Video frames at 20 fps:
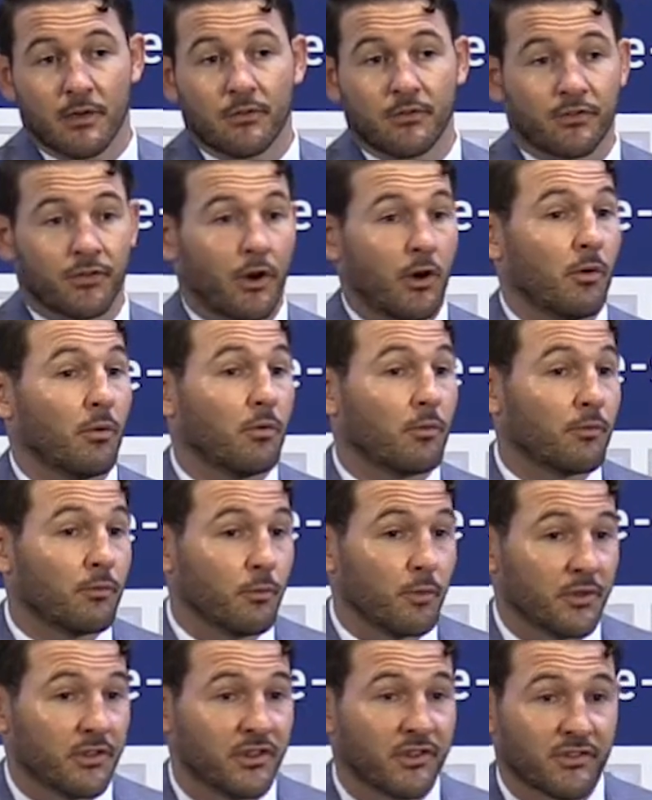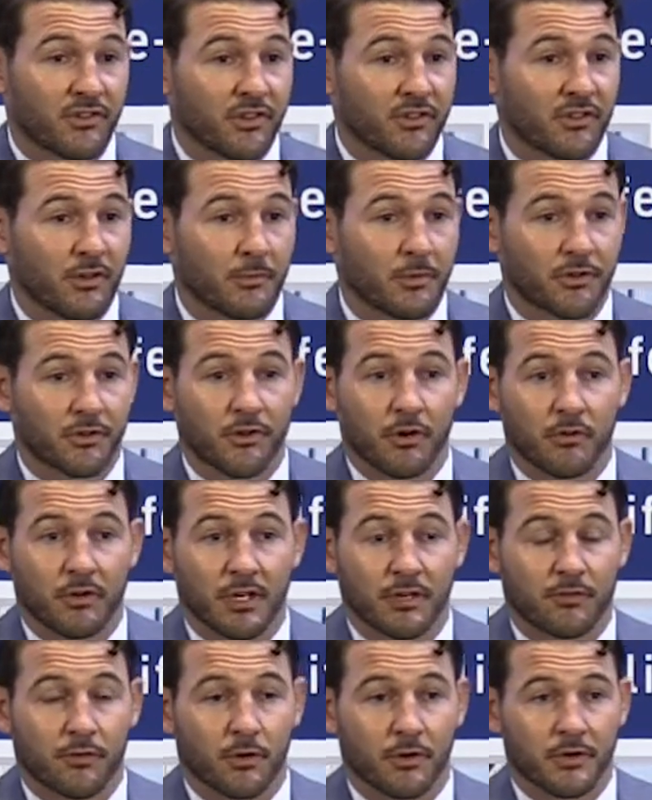So with this system, there's no
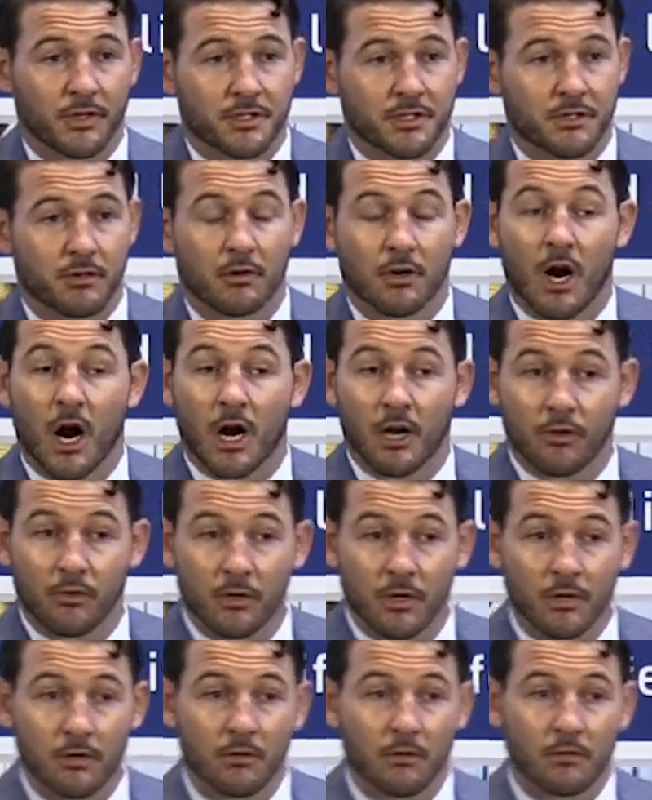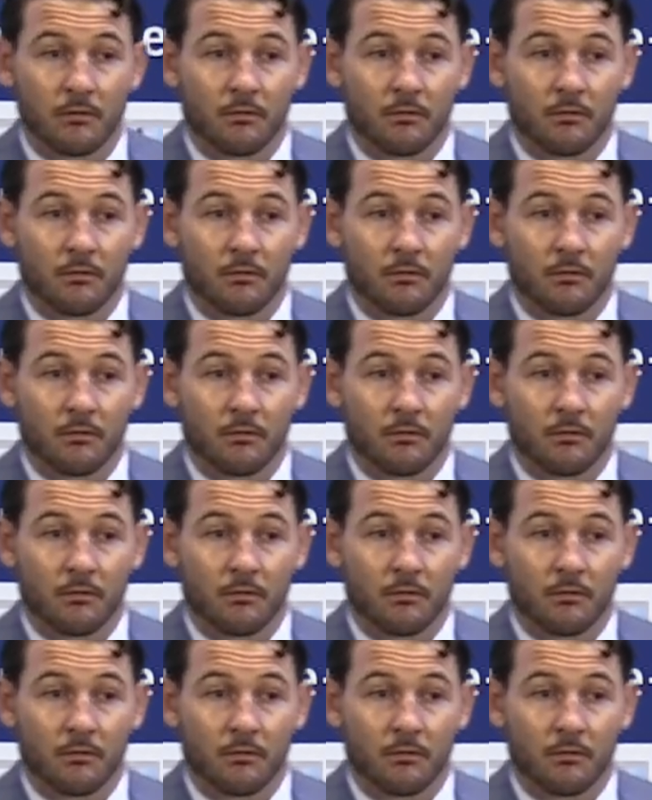need for additional conduit,